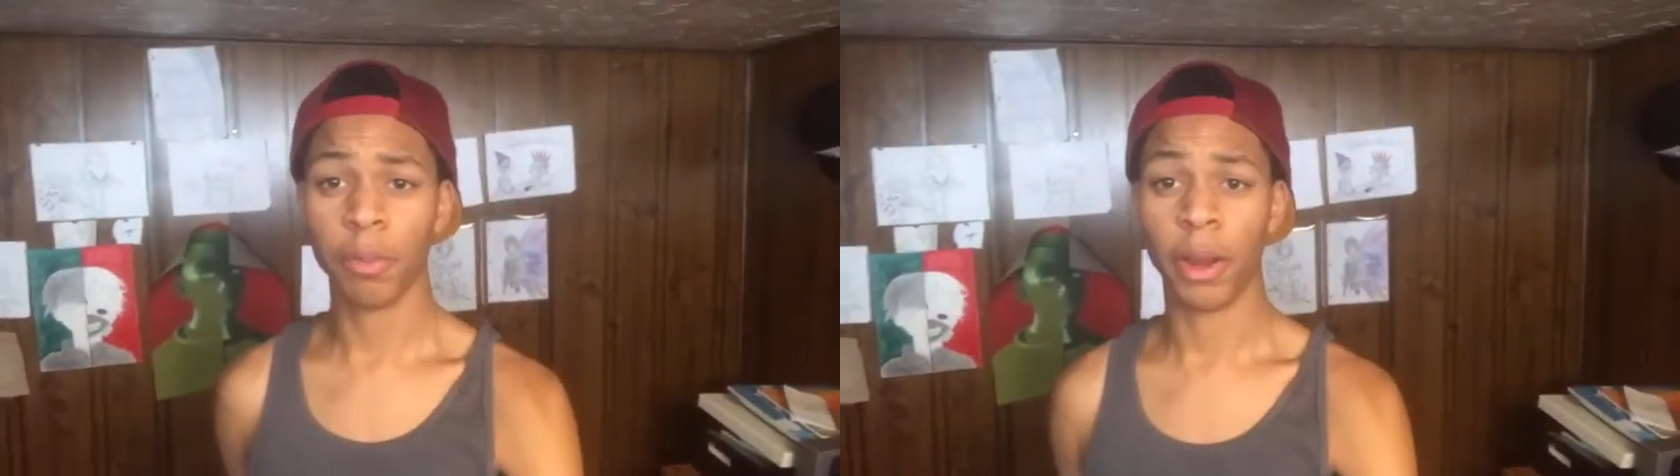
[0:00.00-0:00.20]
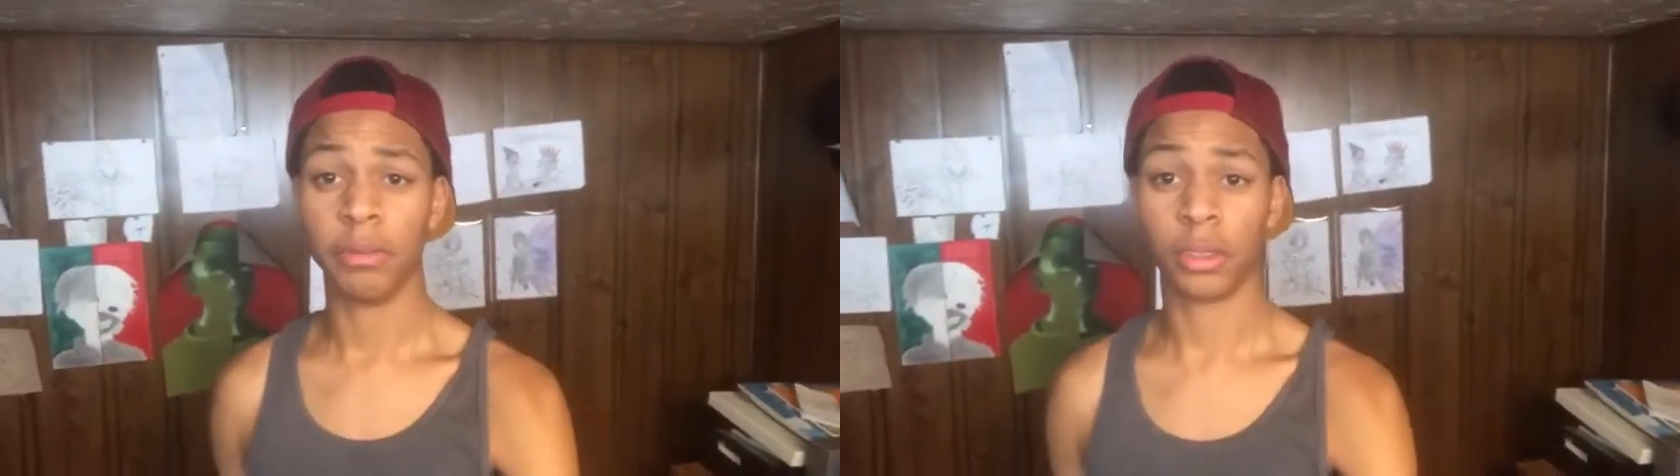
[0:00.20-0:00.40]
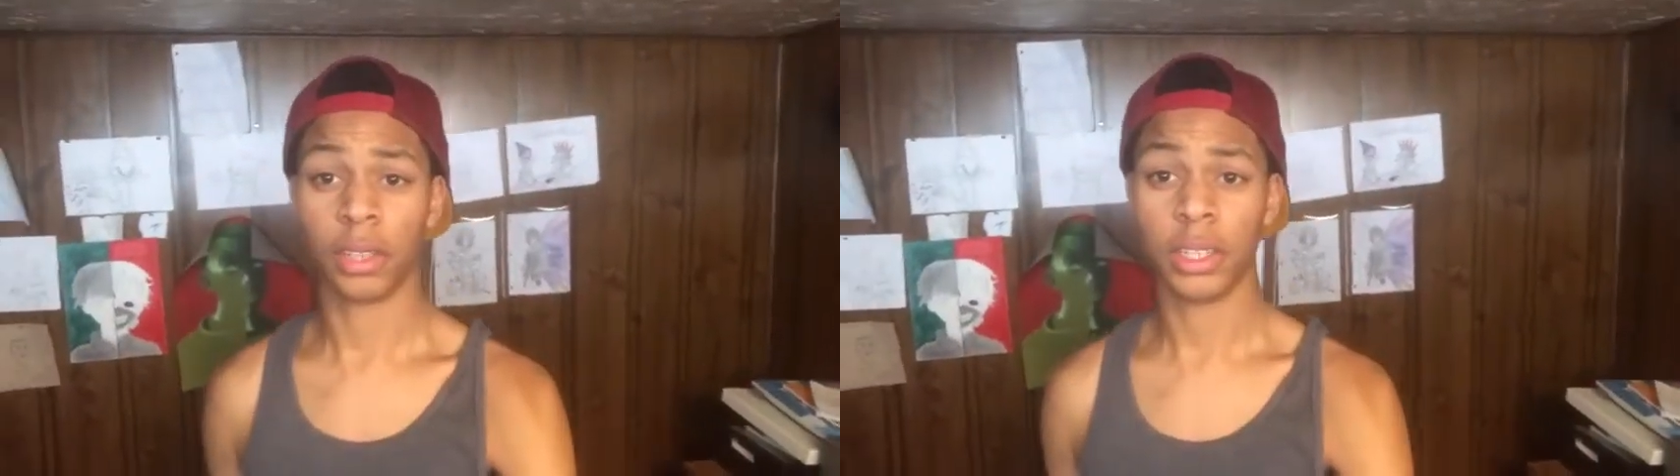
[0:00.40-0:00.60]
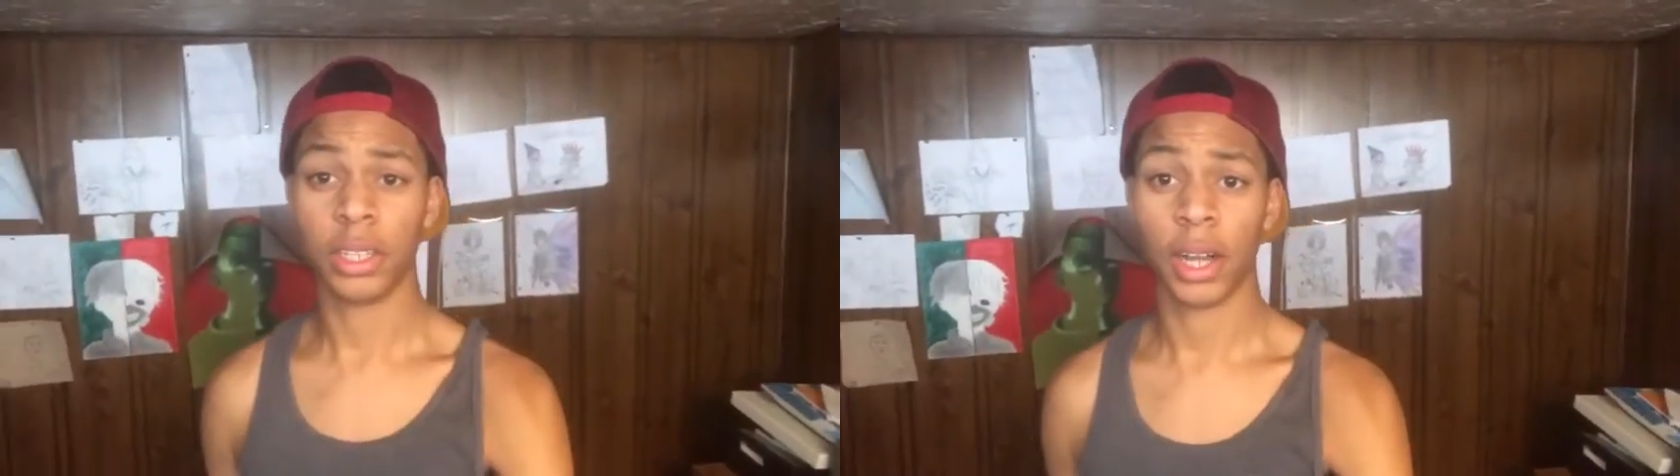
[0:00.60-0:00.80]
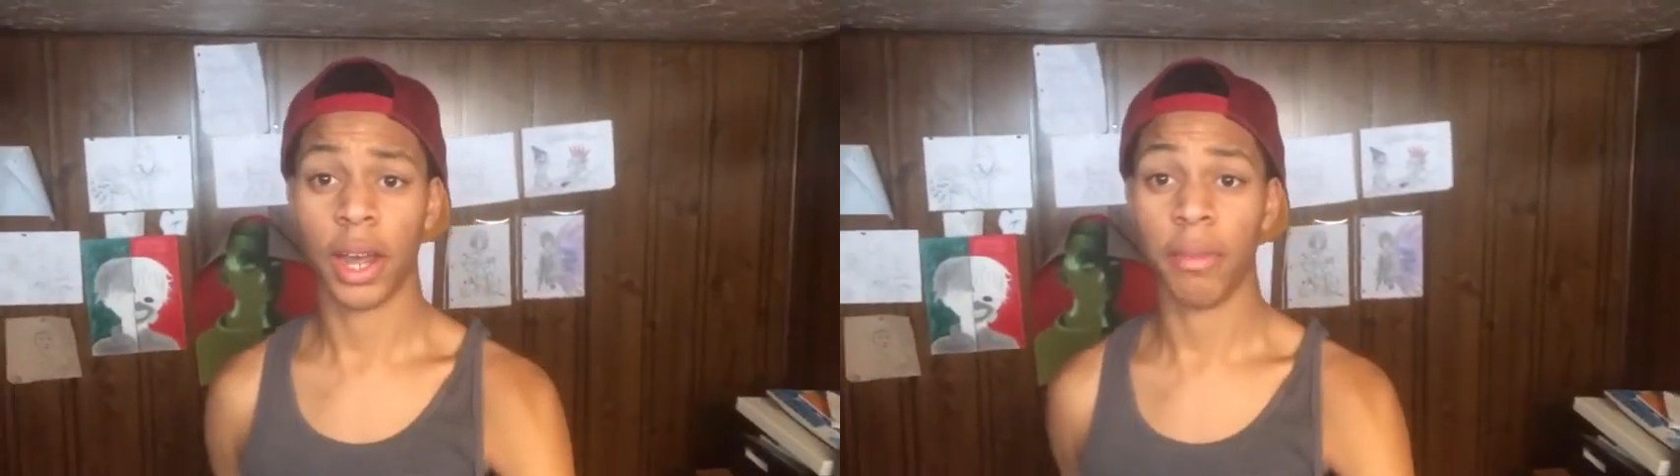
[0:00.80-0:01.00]
My name is
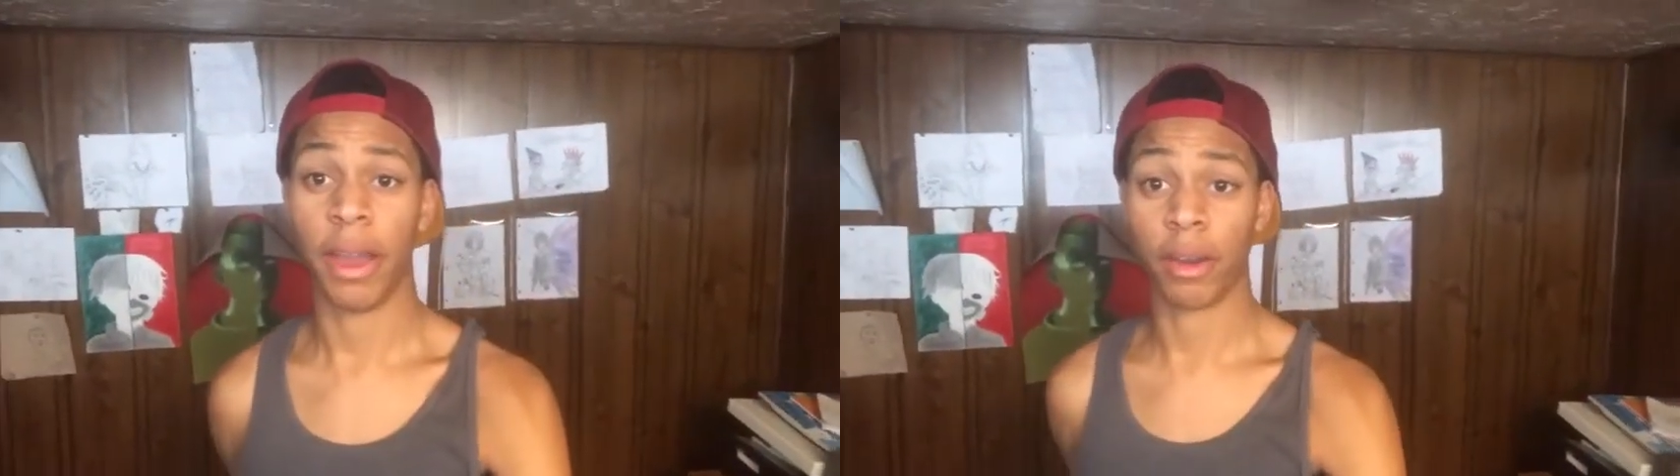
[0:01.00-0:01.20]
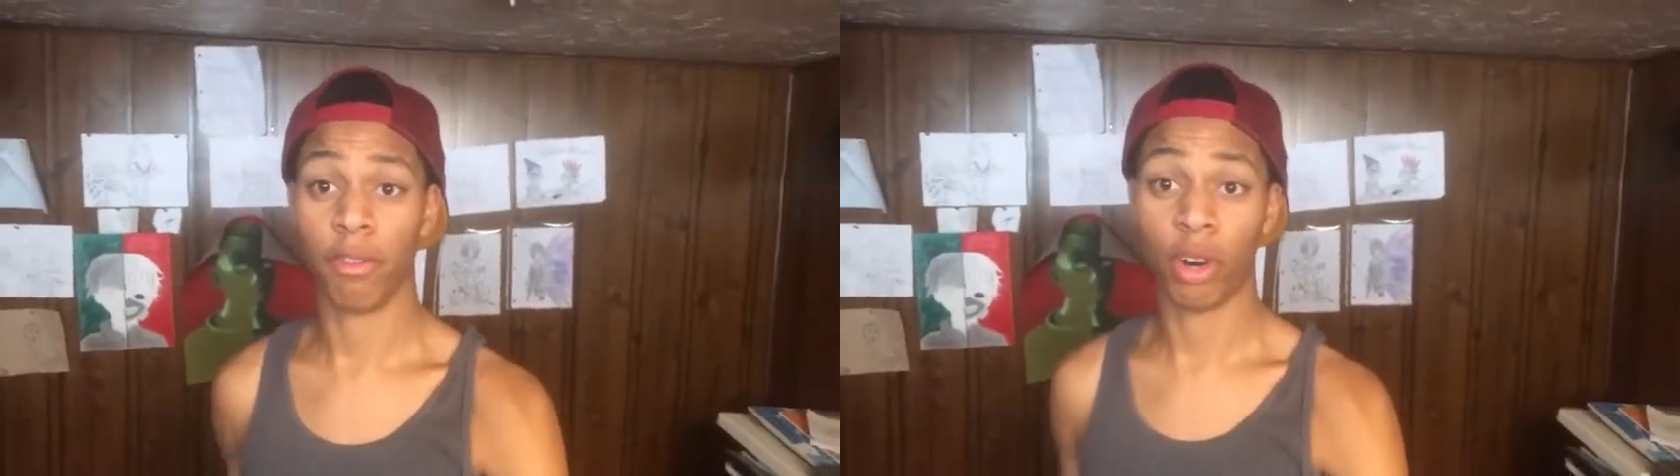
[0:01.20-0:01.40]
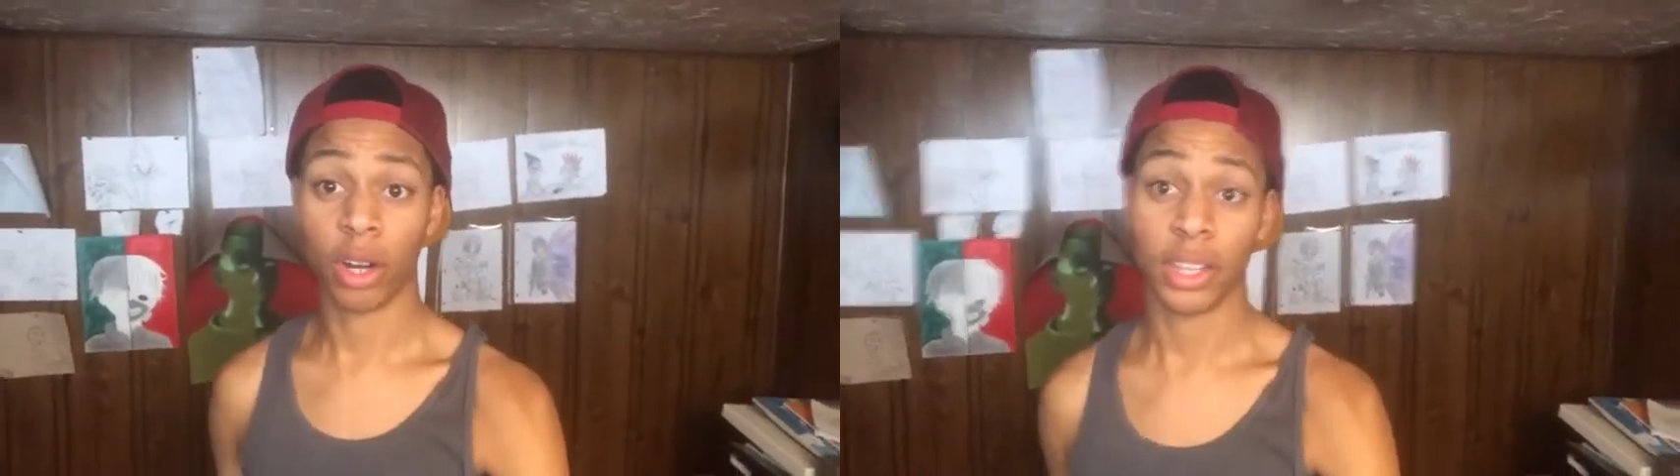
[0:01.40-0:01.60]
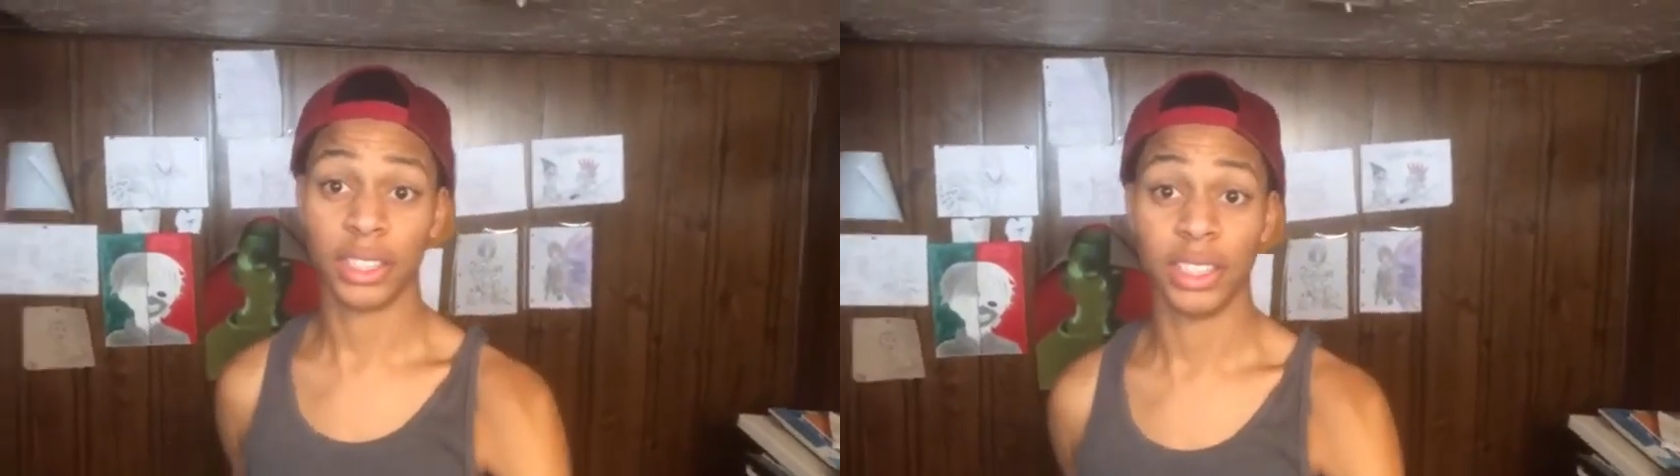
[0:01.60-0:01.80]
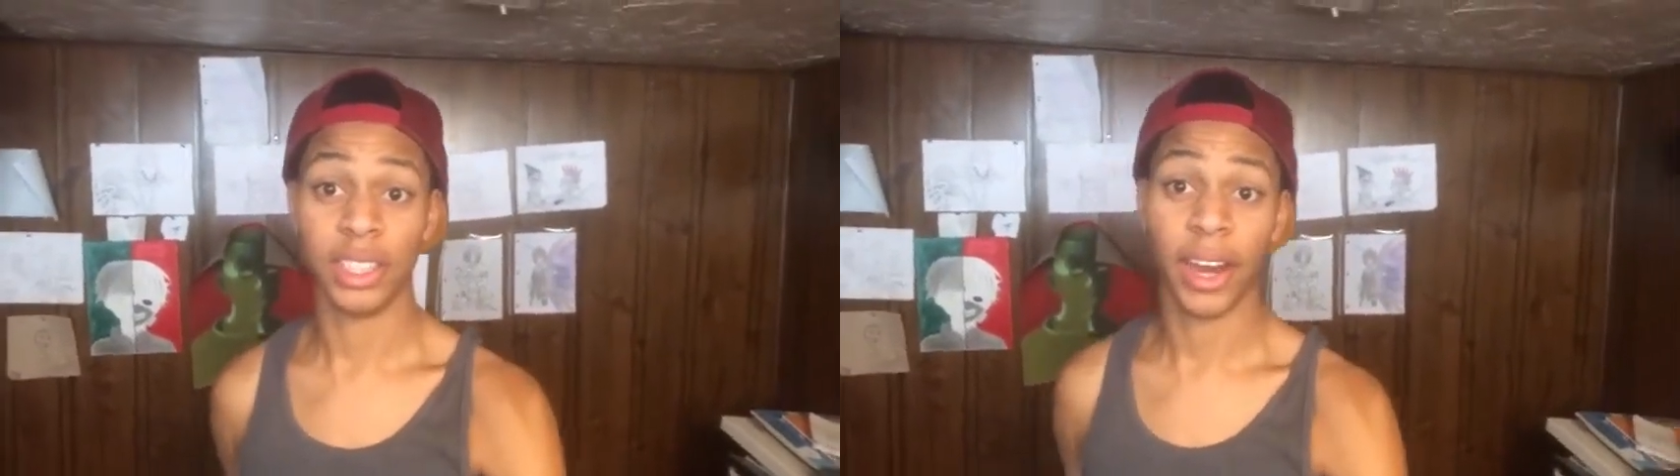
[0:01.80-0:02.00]
Ledger. I'm back in
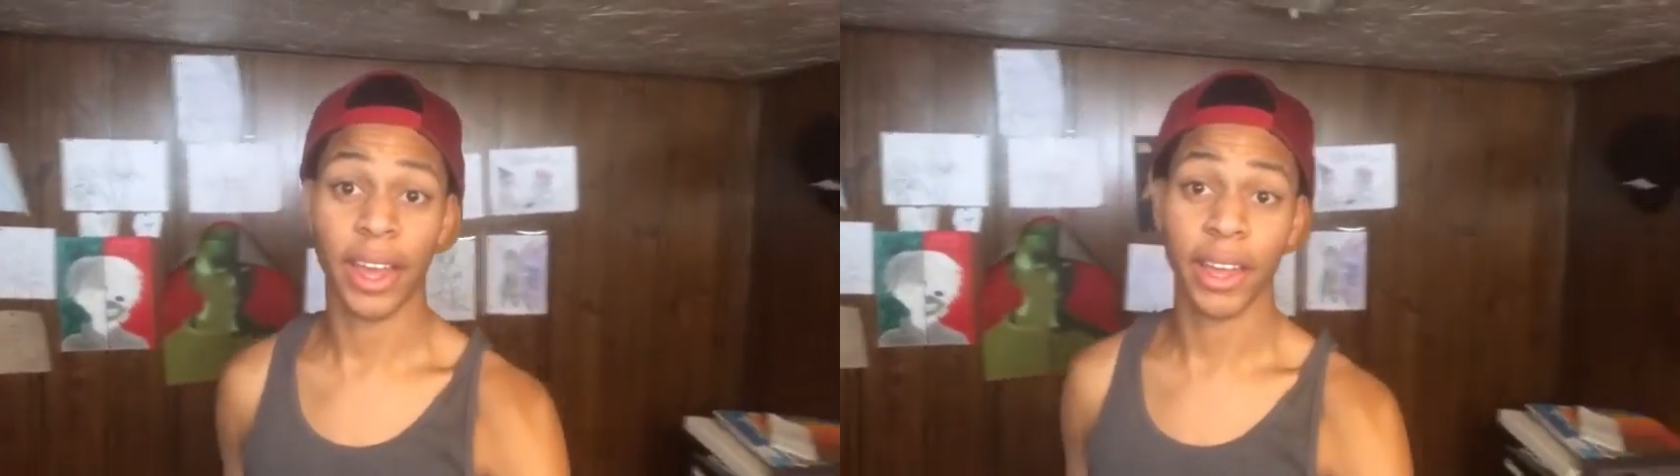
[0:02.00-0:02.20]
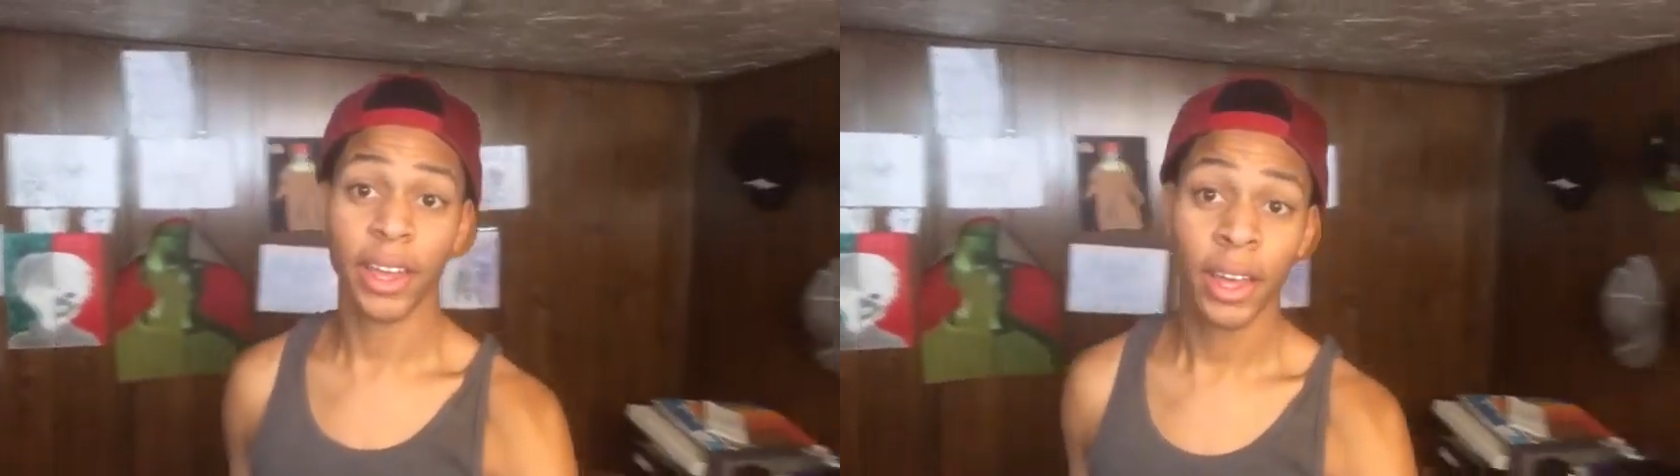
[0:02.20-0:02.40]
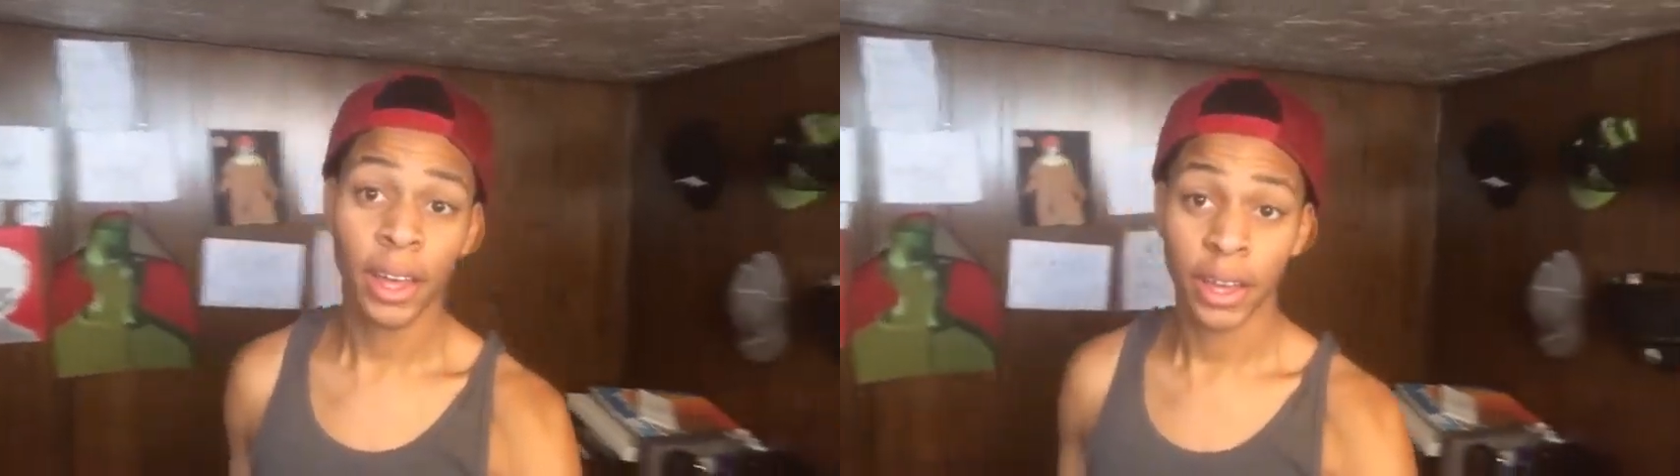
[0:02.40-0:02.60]
Vegas, and today